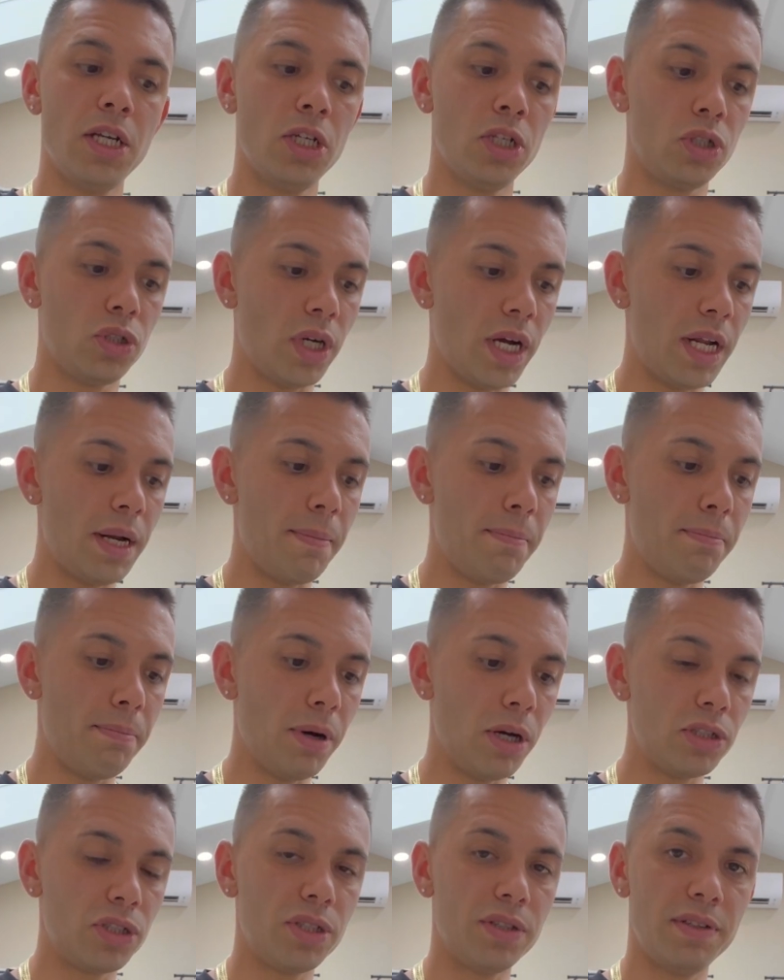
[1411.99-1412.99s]
tried a
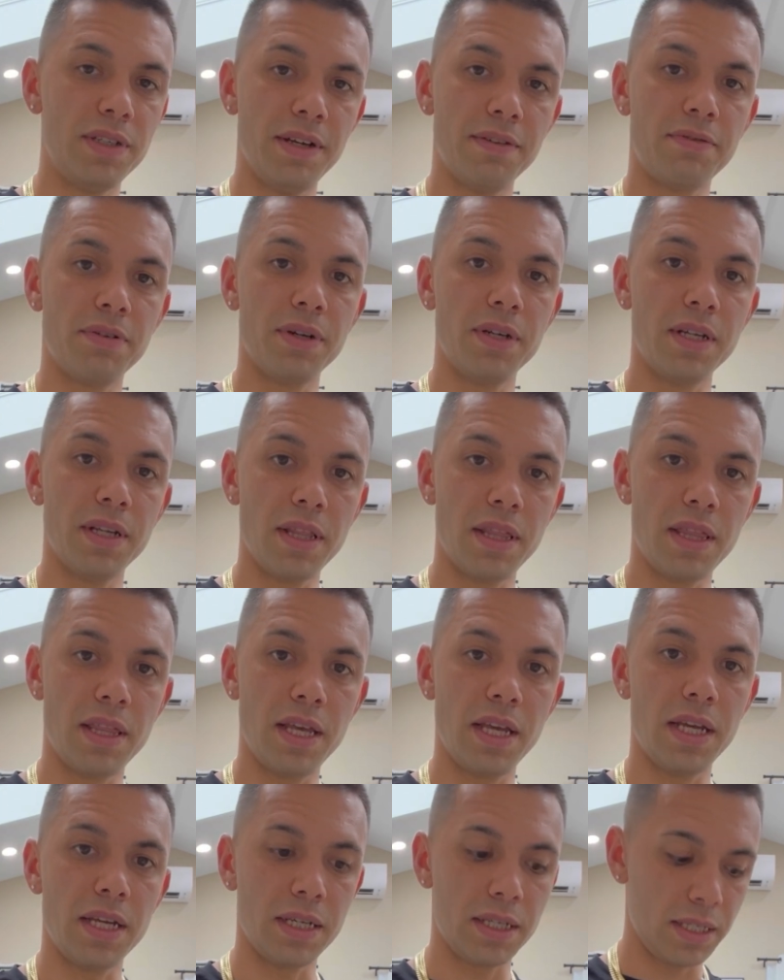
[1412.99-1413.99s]
bunch of different
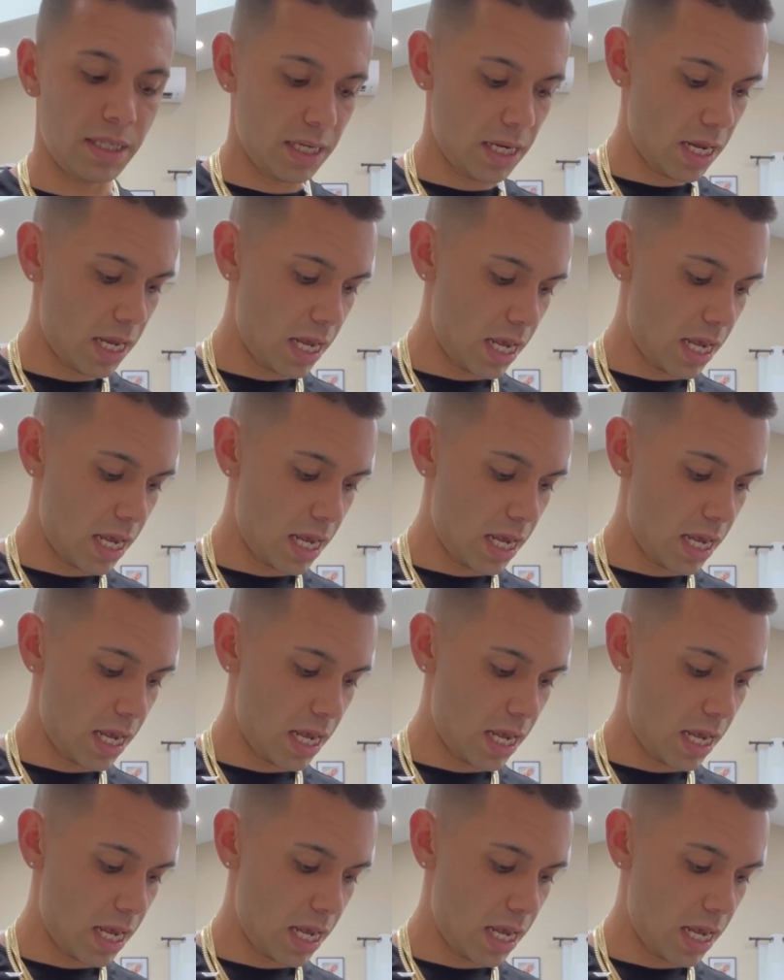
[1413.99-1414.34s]
things,